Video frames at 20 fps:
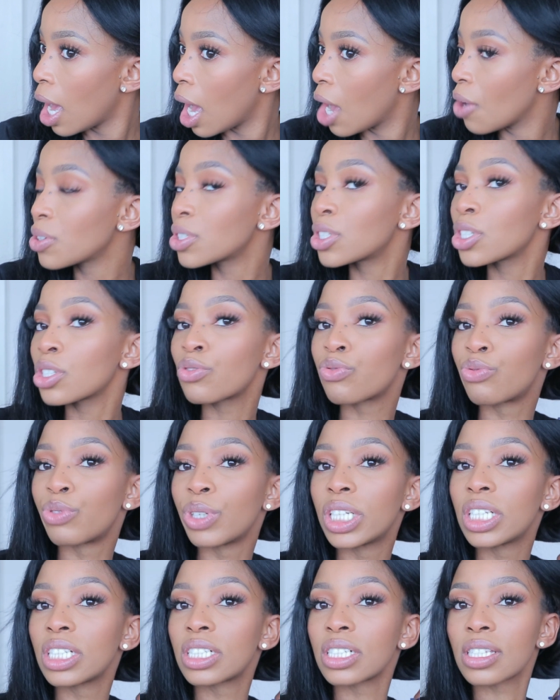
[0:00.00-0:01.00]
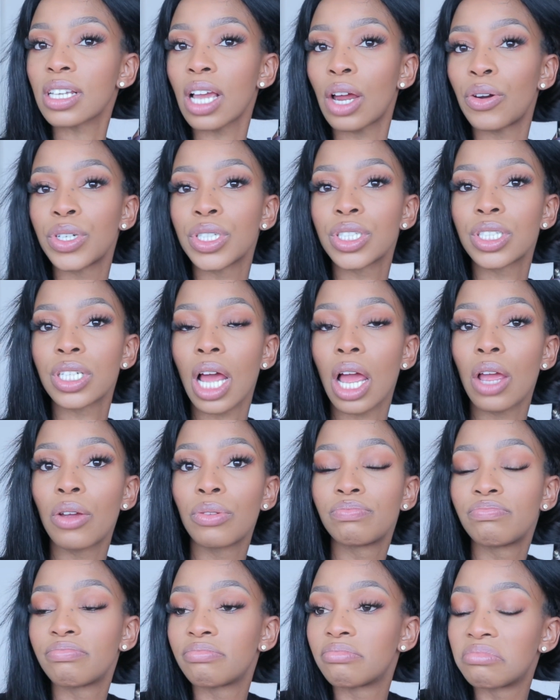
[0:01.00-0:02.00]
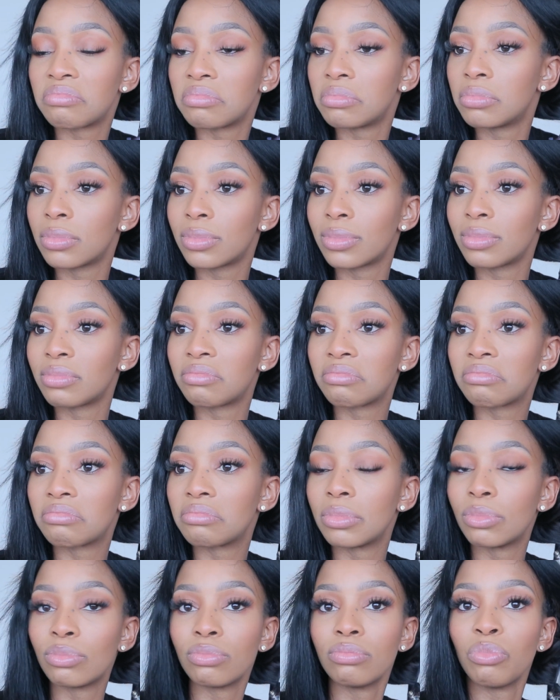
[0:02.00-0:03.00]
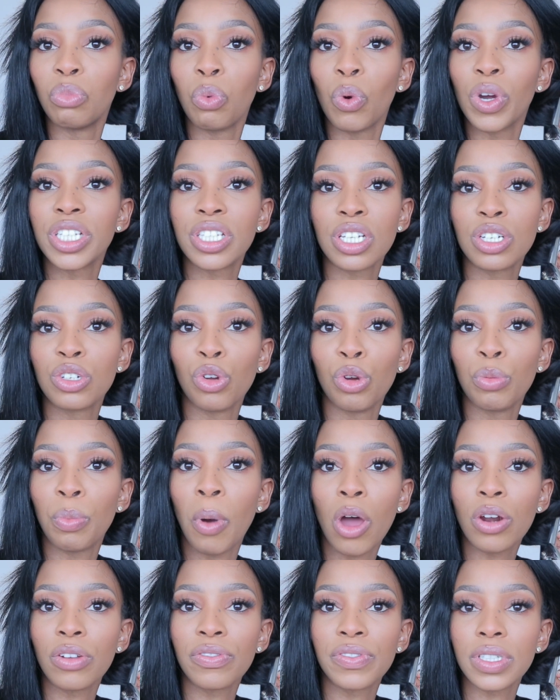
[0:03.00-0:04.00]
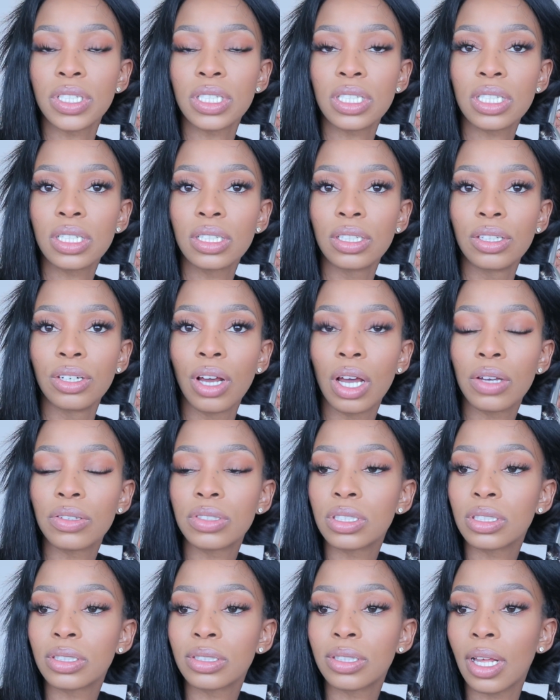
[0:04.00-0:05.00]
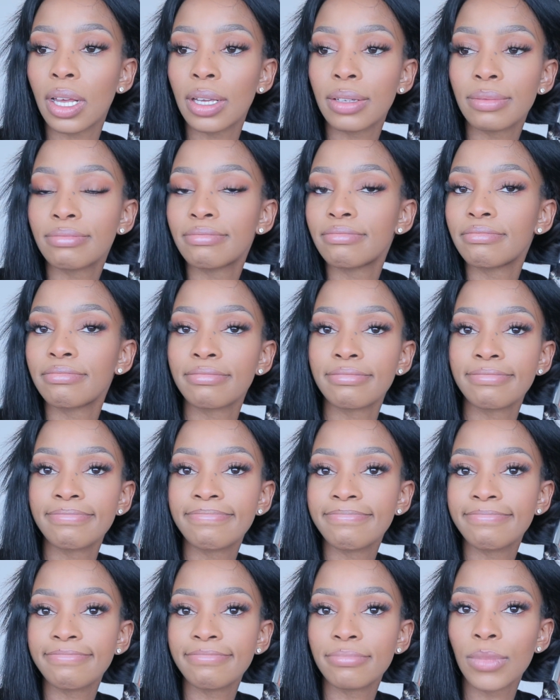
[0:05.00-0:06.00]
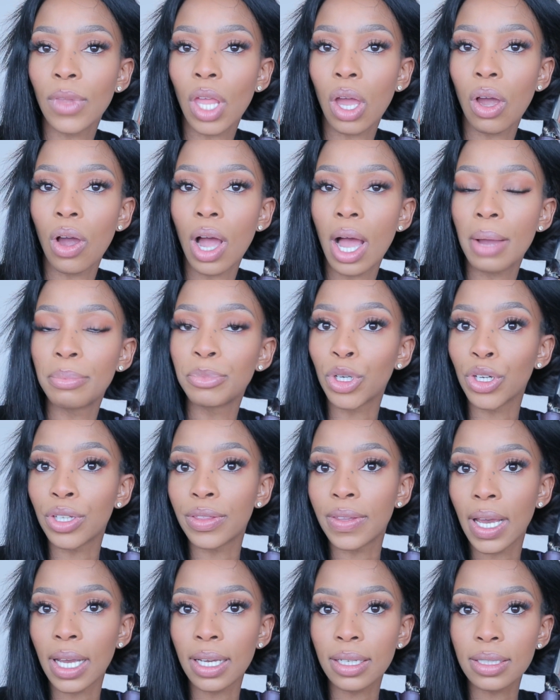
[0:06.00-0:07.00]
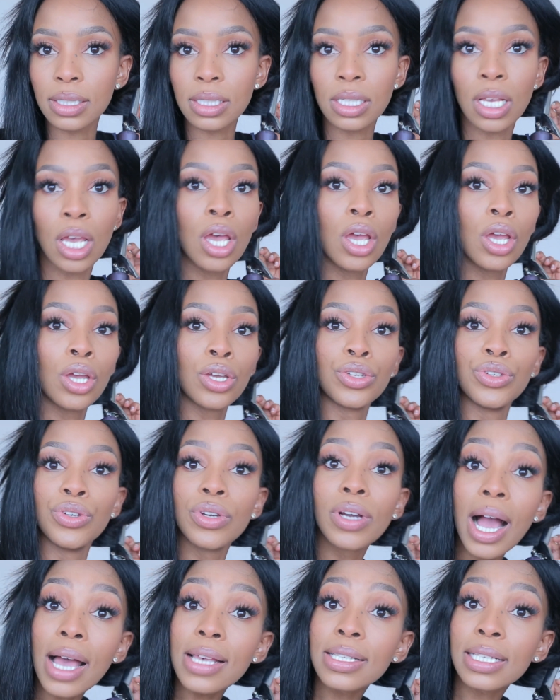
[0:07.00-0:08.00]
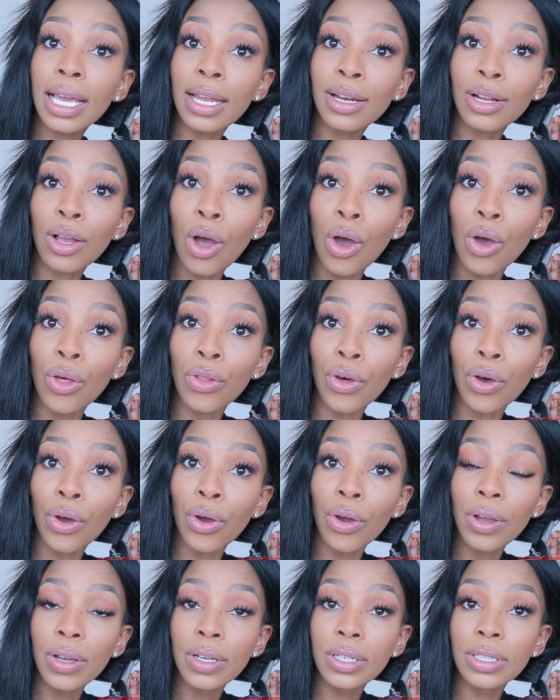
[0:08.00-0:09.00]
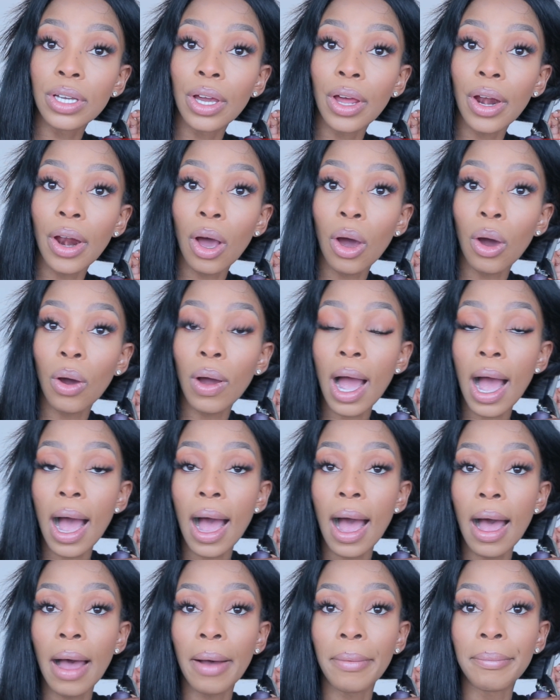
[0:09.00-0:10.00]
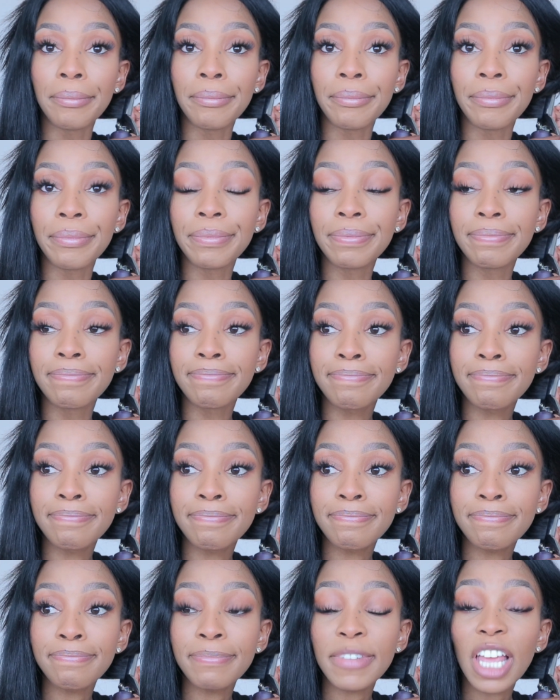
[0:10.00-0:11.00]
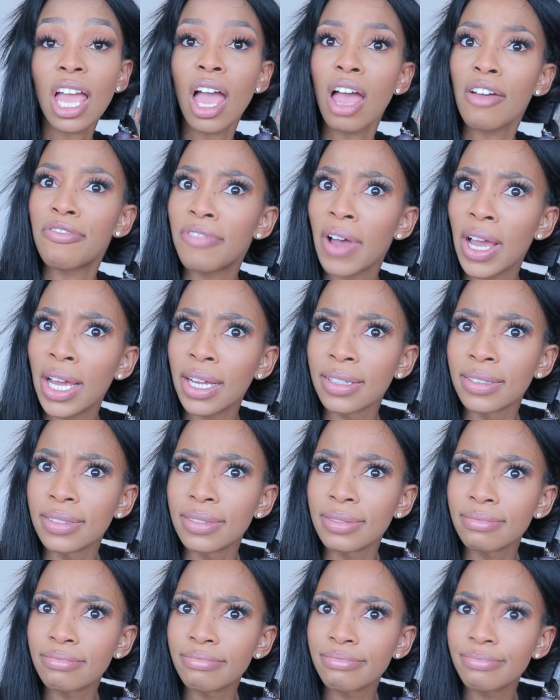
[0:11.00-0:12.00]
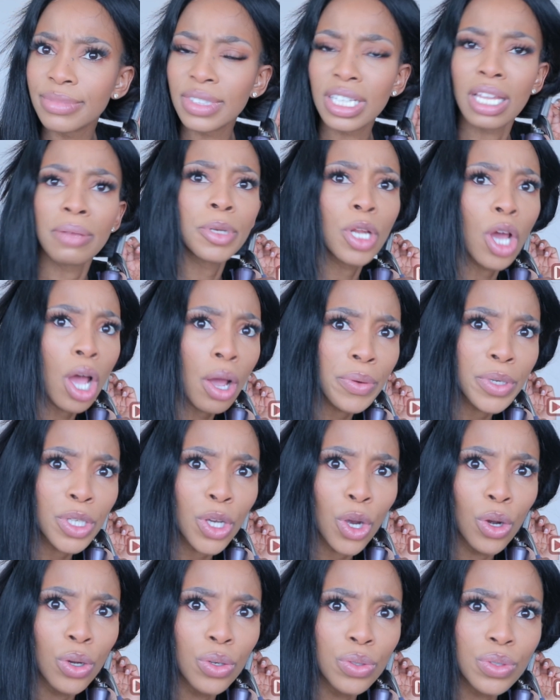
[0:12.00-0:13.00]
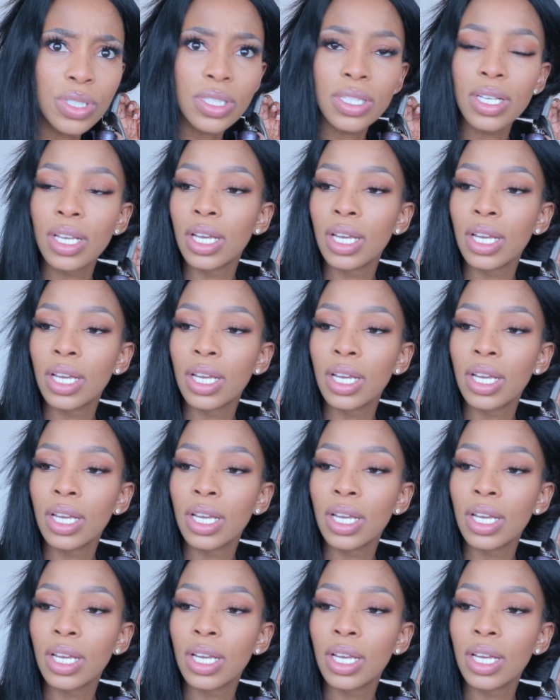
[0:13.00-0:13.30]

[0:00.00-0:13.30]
I was just really discouraged. I wanted no part of it, you know. I was just like, no, I'm good, thanks. You guys can go though, you know. Have fun, let me know how it goes.